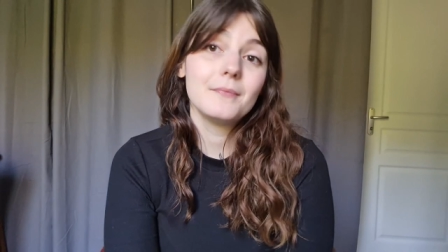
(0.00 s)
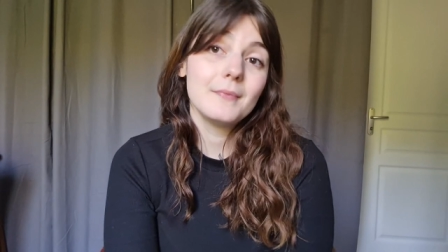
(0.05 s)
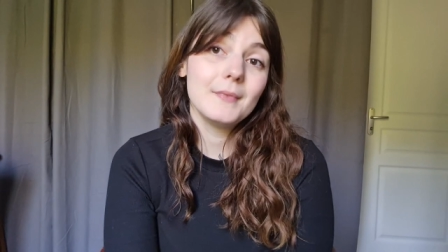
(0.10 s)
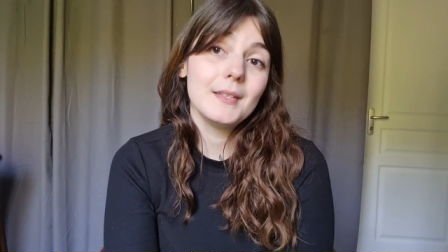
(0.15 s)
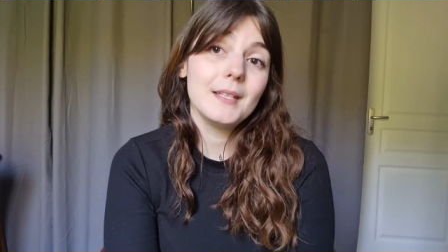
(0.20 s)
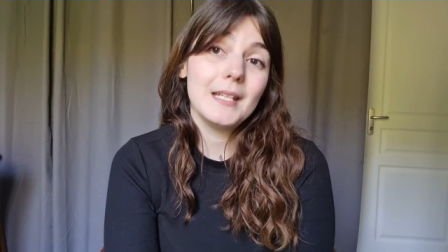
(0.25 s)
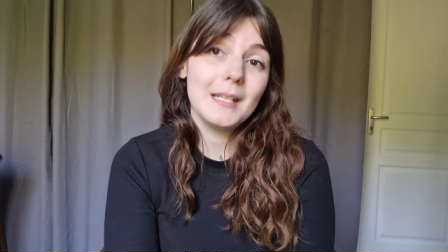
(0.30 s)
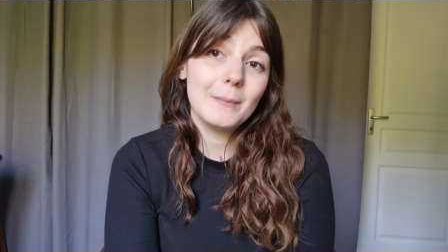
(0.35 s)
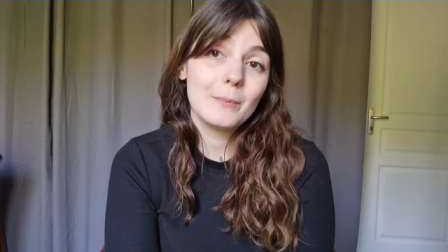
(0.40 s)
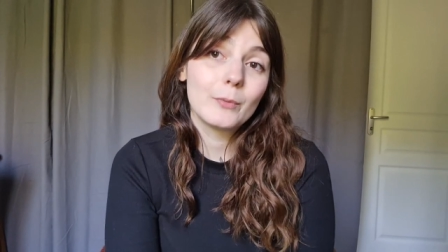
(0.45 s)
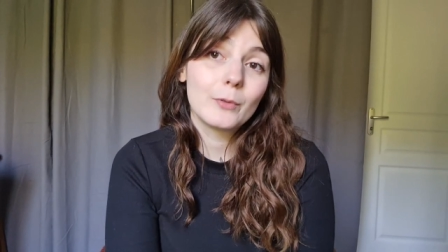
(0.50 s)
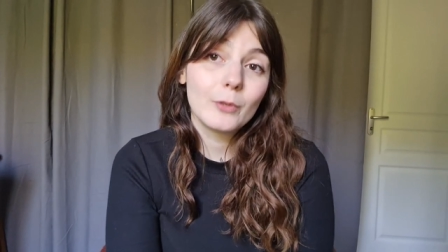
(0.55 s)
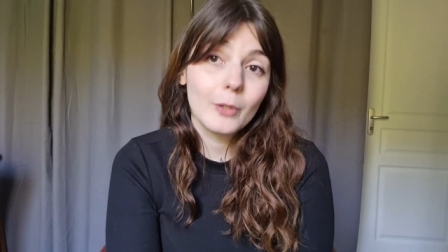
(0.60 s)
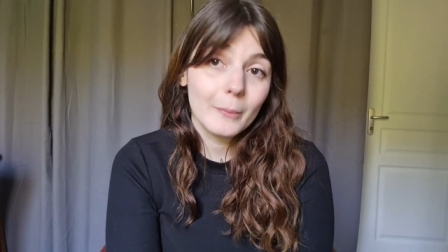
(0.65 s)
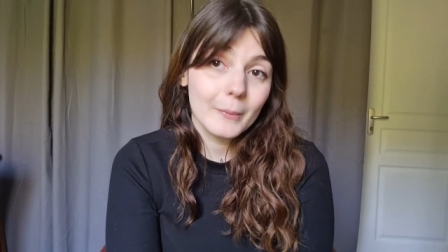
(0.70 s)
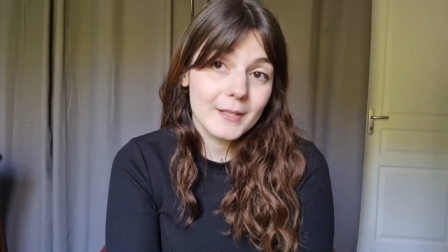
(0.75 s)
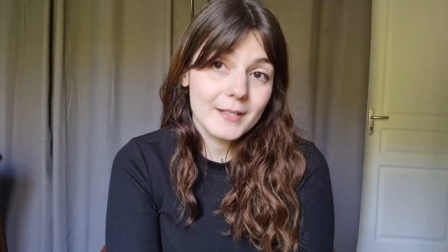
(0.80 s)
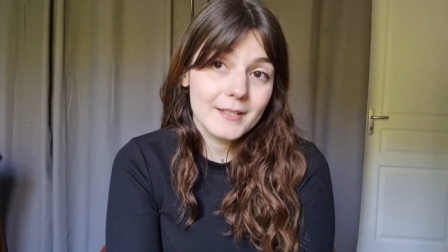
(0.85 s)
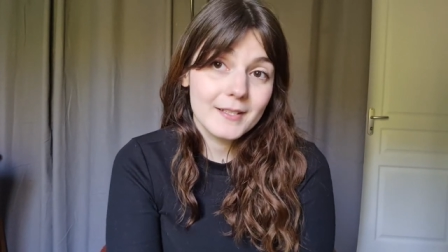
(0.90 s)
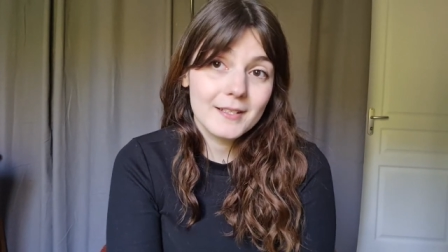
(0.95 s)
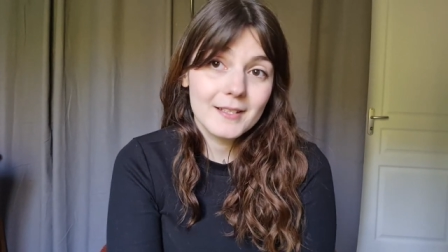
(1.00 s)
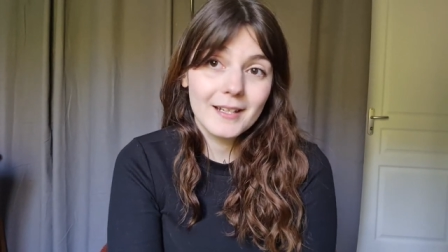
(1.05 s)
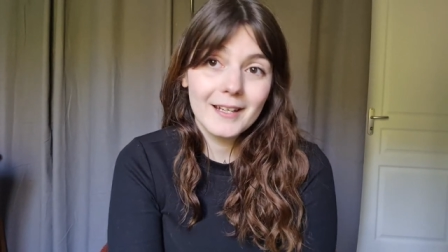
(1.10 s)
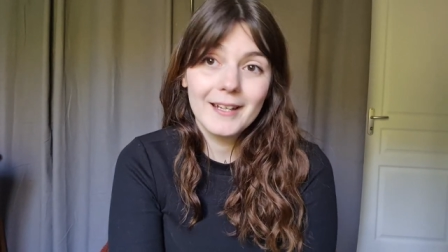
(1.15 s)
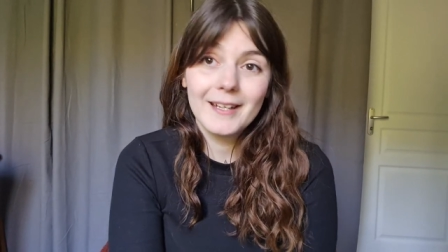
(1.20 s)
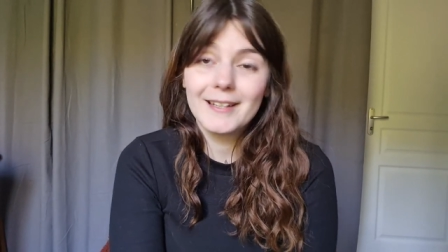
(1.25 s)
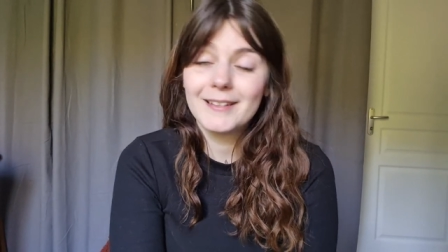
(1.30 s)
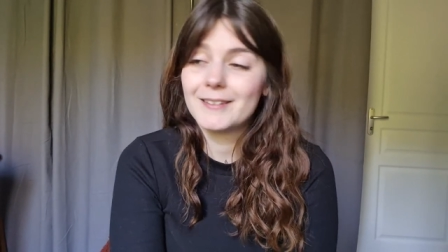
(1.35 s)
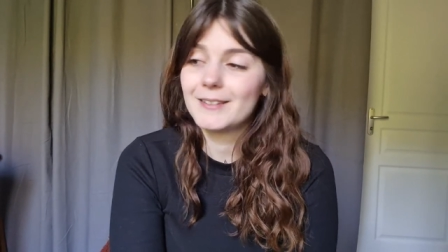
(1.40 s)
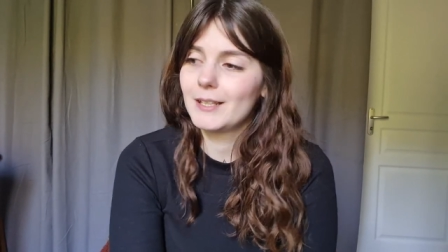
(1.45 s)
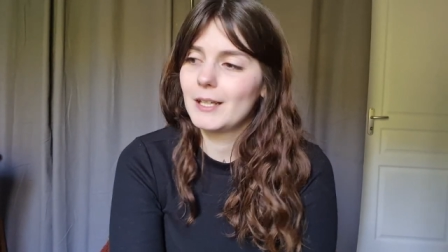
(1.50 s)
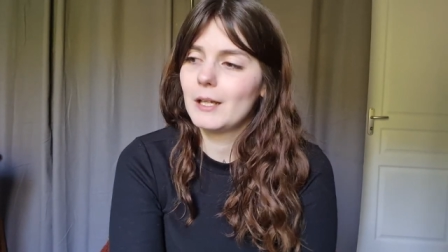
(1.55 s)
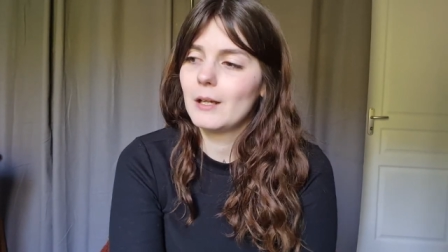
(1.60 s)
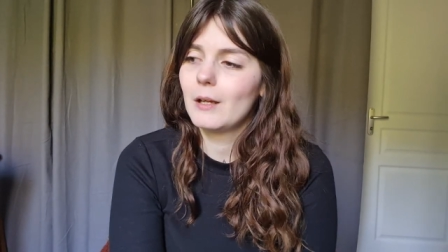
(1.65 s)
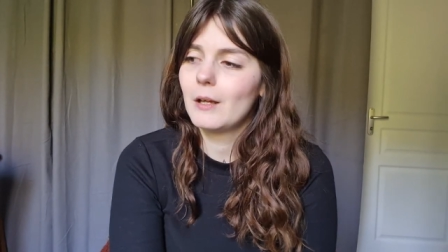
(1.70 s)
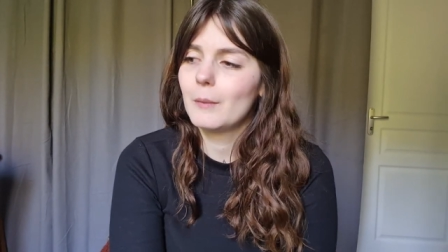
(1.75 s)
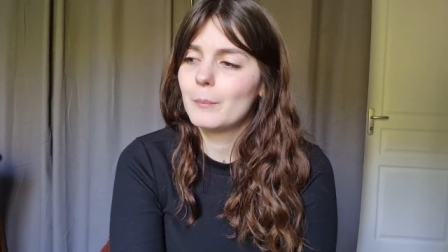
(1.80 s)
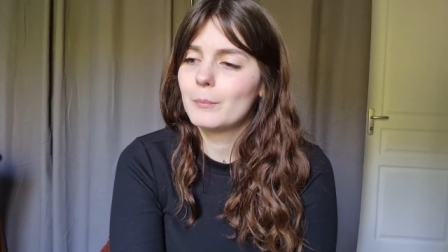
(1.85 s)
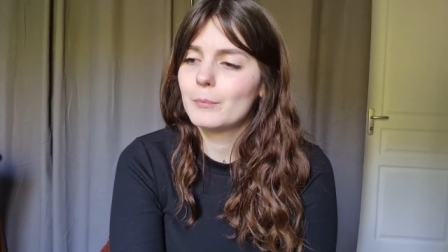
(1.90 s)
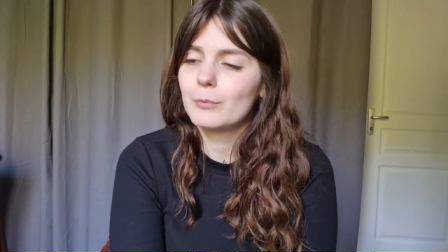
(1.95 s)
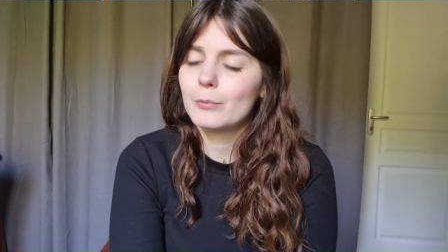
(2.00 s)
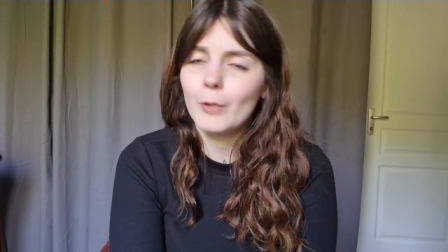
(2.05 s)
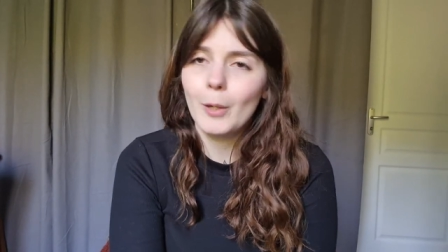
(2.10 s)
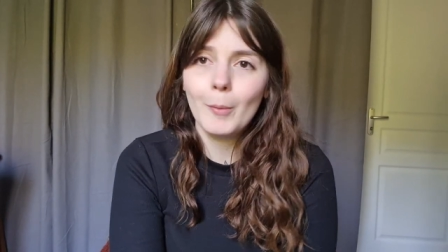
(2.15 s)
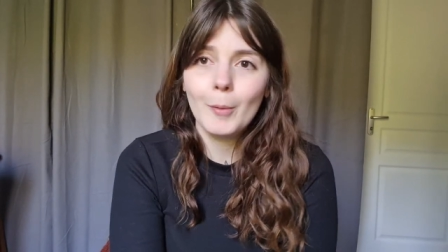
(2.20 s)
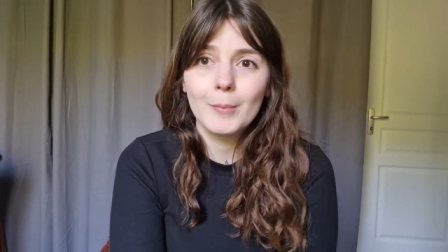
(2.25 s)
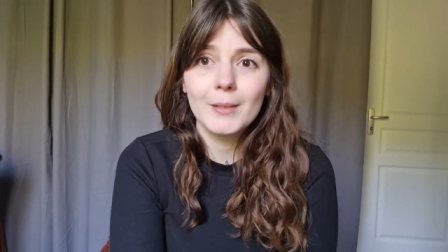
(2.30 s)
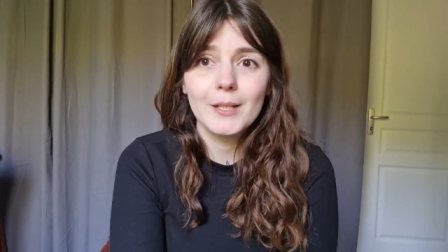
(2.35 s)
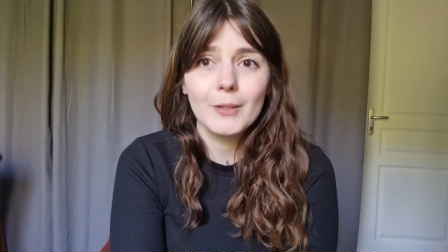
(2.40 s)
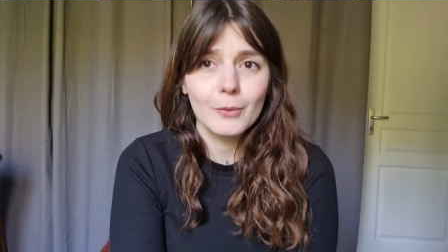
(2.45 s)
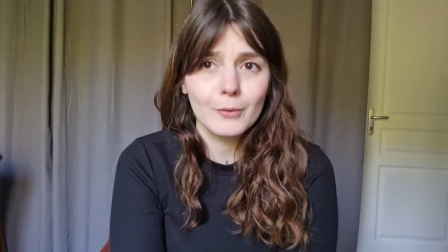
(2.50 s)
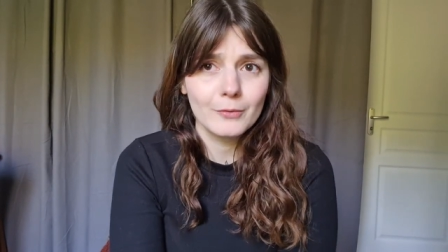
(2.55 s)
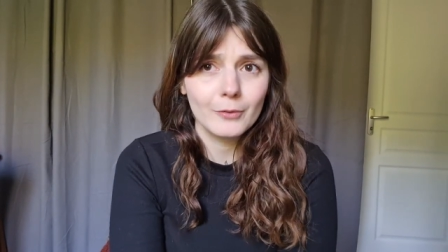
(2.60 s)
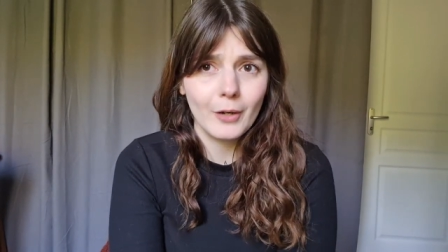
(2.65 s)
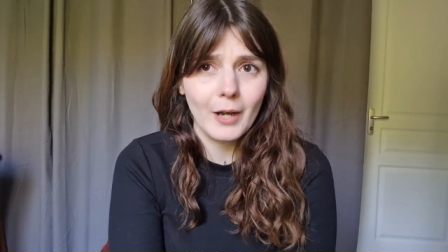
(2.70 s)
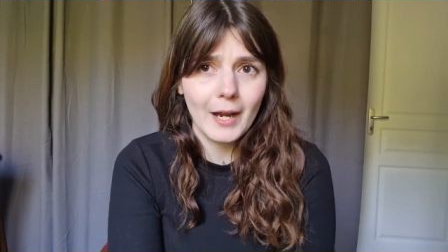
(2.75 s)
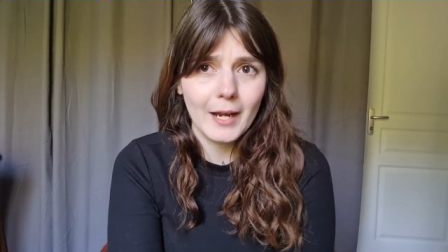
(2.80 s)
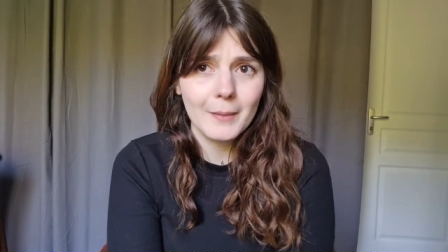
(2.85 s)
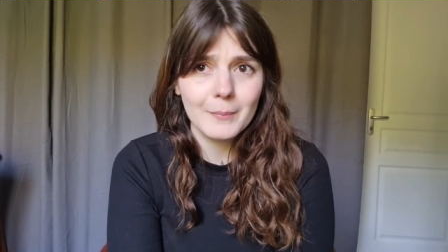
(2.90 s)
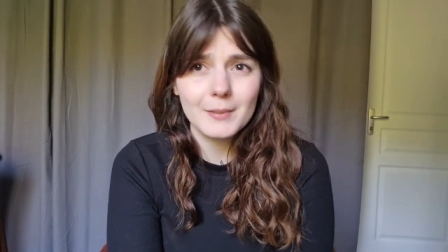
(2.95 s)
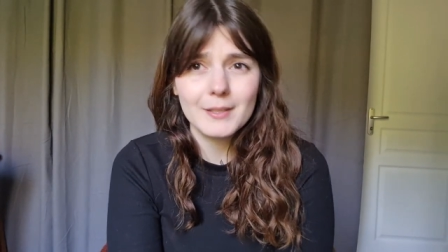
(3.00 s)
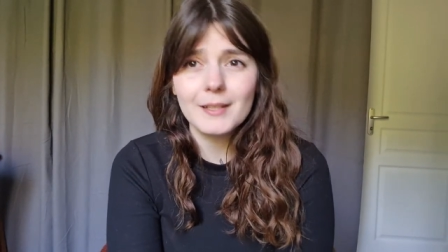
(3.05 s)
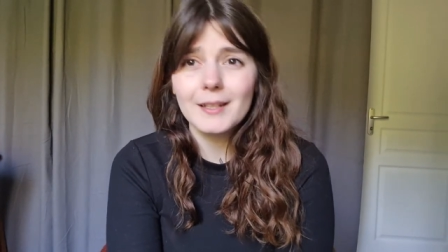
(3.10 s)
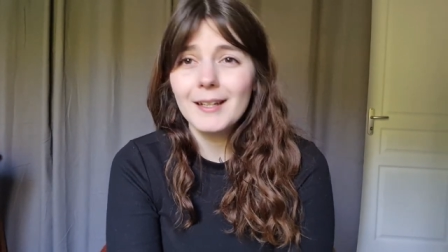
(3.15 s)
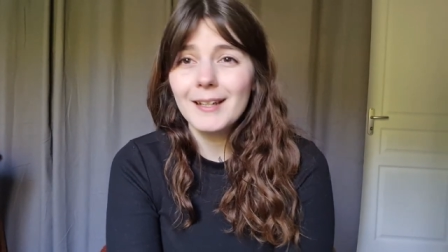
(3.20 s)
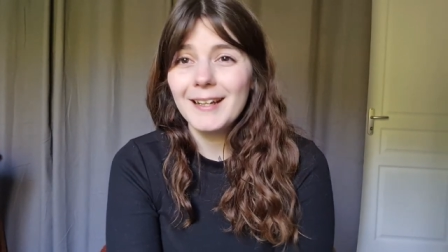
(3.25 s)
the promised and probably overhyped